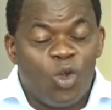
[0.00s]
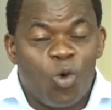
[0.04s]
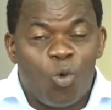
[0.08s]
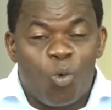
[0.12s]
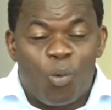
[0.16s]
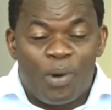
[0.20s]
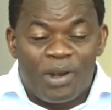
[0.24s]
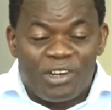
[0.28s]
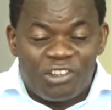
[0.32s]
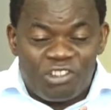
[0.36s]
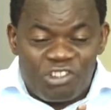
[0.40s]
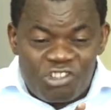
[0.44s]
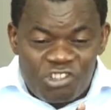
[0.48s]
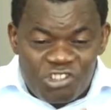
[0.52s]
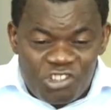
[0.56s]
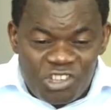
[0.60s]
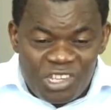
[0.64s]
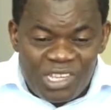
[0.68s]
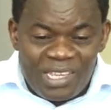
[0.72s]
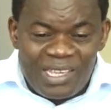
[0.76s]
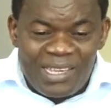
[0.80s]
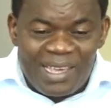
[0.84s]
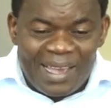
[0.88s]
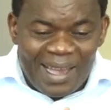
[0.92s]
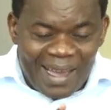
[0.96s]
When
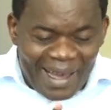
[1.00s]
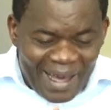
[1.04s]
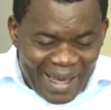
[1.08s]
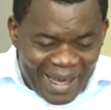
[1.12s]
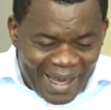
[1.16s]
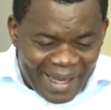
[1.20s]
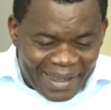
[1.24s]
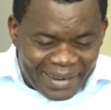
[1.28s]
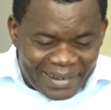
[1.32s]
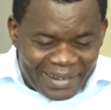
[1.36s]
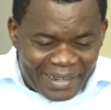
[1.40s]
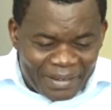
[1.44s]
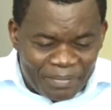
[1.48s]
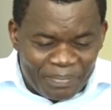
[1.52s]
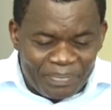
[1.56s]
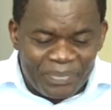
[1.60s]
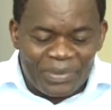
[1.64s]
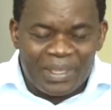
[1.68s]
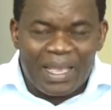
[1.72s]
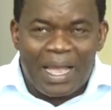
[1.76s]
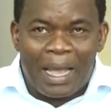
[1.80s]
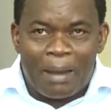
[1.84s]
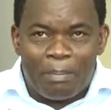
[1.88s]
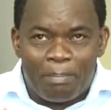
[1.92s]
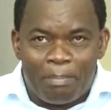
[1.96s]
she heard
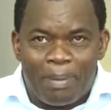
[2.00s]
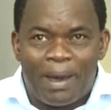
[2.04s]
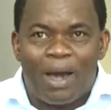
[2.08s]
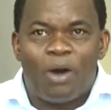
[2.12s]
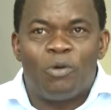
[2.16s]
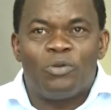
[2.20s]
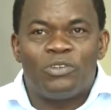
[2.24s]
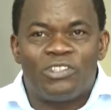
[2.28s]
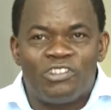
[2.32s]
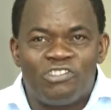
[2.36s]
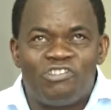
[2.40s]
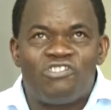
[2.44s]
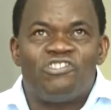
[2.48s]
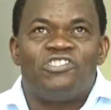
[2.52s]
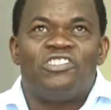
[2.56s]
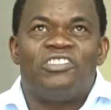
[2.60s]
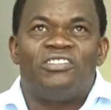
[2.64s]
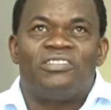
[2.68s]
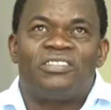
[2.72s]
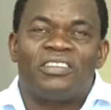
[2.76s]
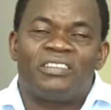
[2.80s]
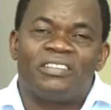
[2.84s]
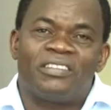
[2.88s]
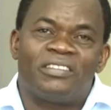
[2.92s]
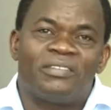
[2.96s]
about
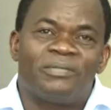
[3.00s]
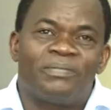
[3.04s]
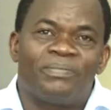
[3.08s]
Jesus,